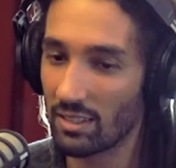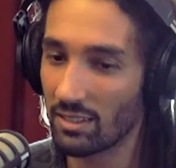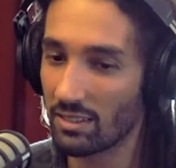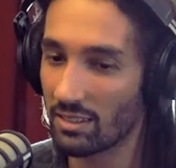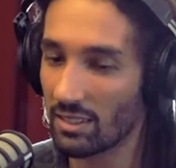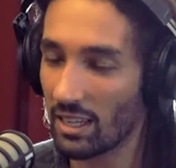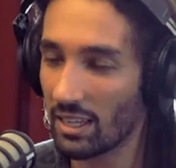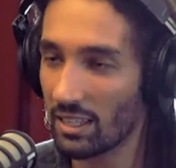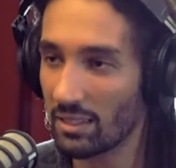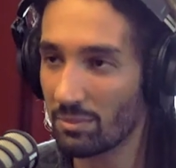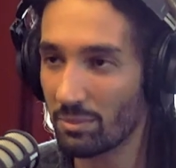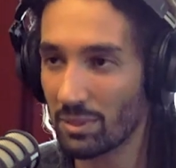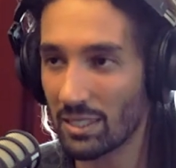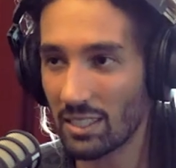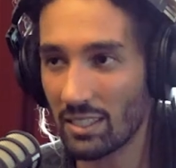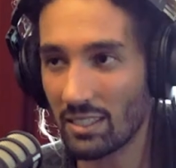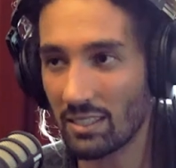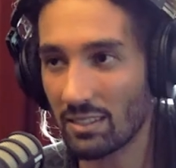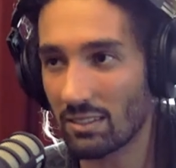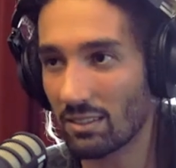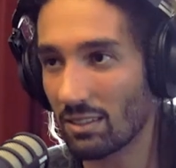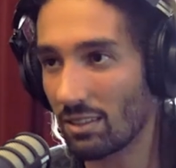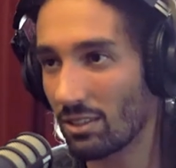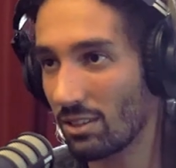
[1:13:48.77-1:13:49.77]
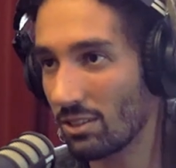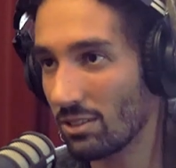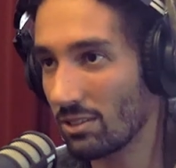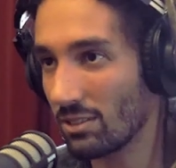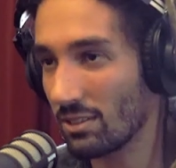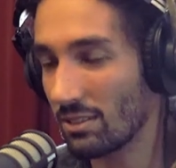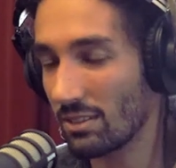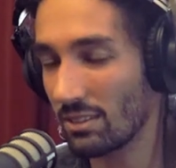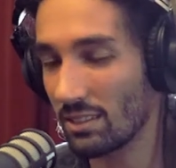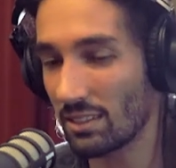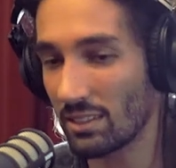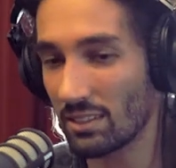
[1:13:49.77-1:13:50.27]
diabetes, heart
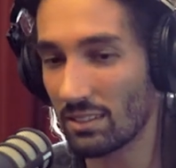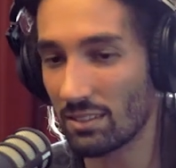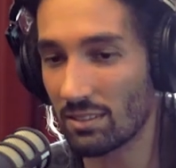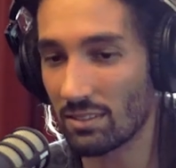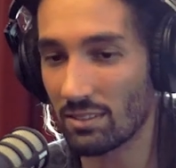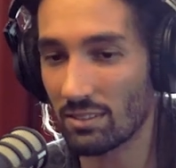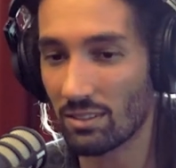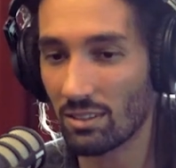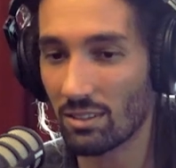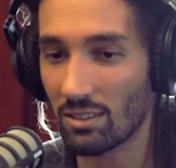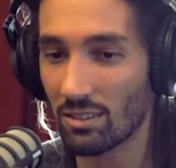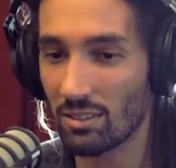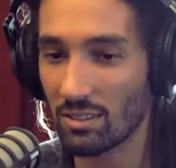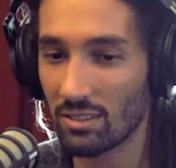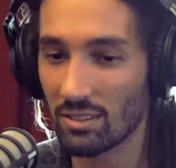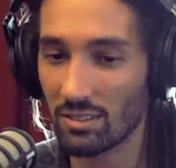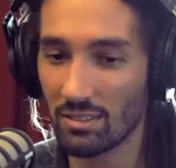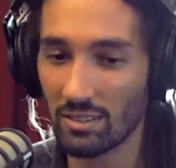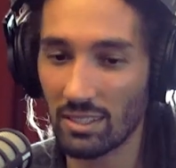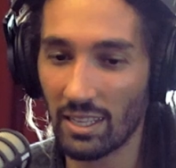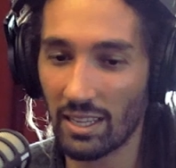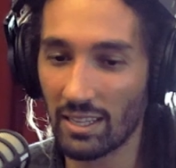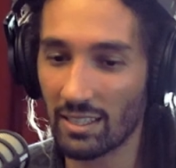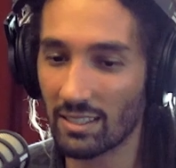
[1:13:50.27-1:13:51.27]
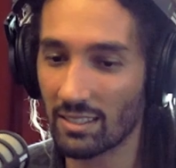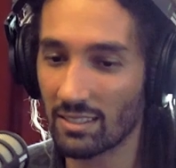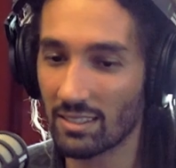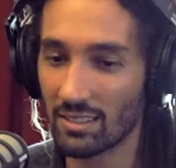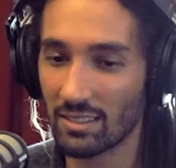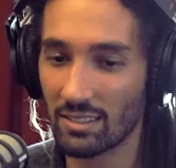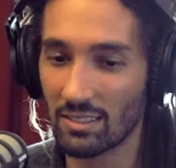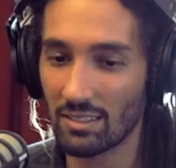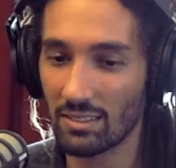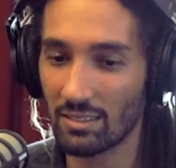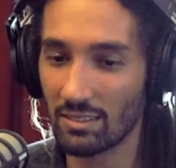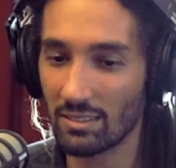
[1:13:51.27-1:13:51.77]
disease,
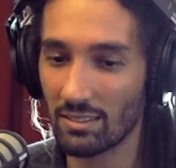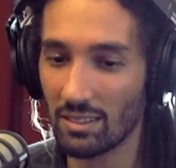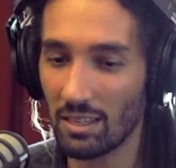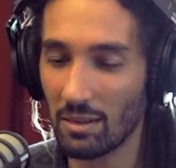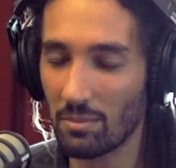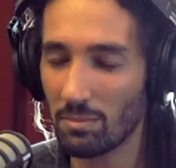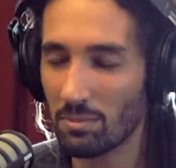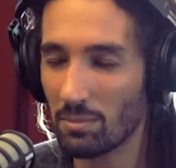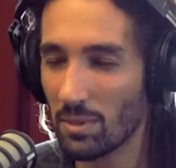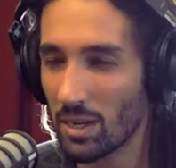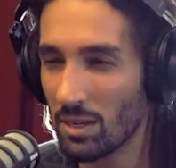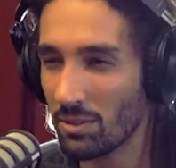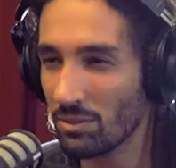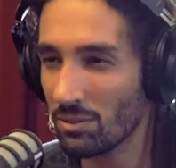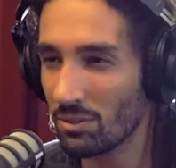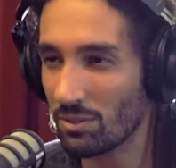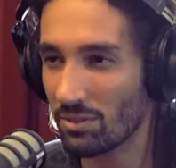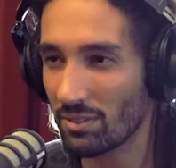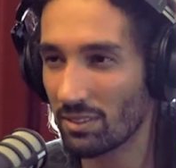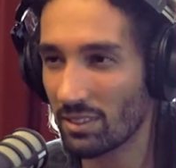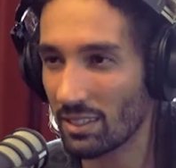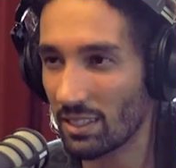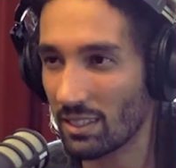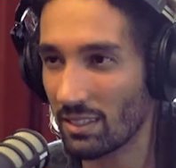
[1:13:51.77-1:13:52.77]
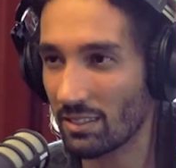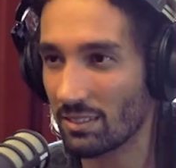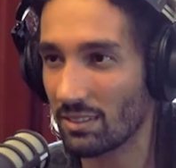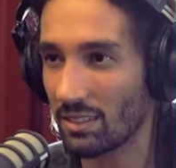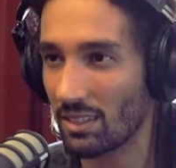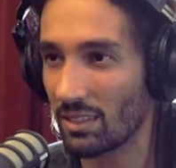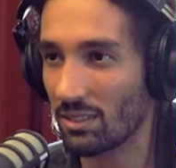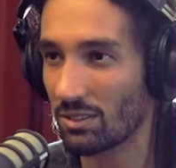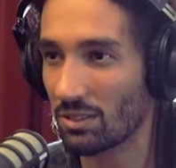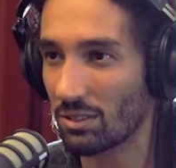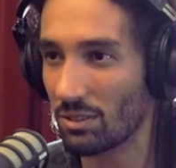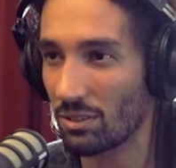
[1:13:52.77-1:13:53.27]
the amount of things
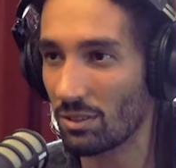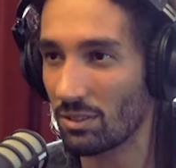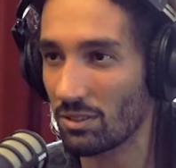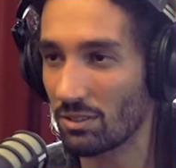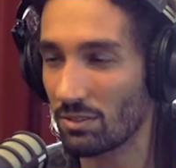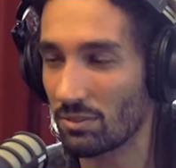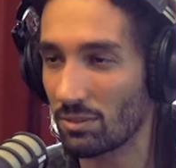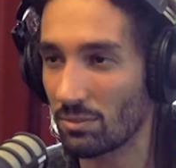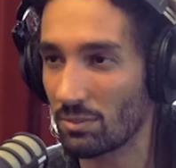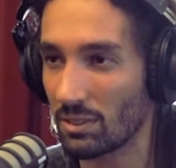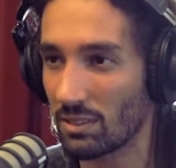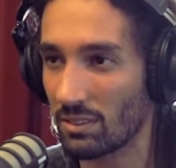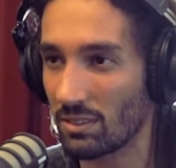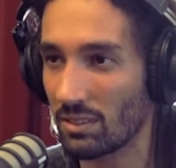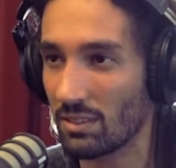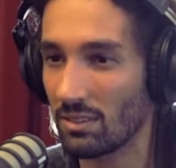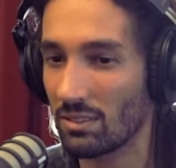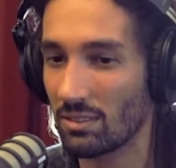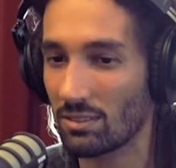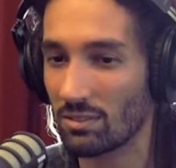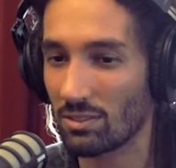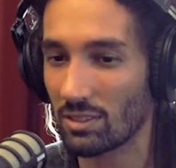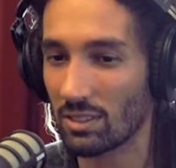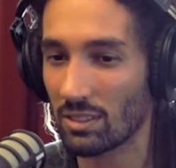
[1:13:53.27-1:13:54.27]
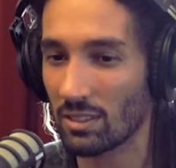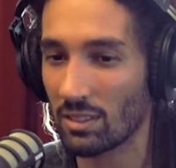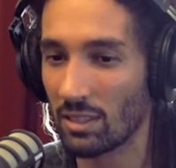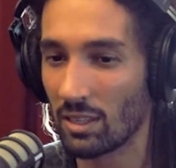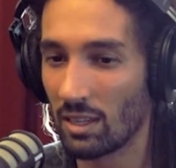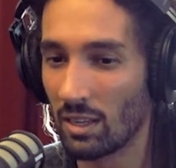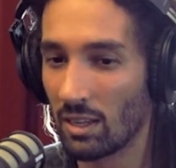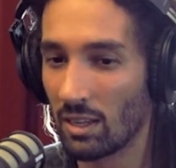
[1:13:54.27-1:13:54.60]
that are caused from this industry,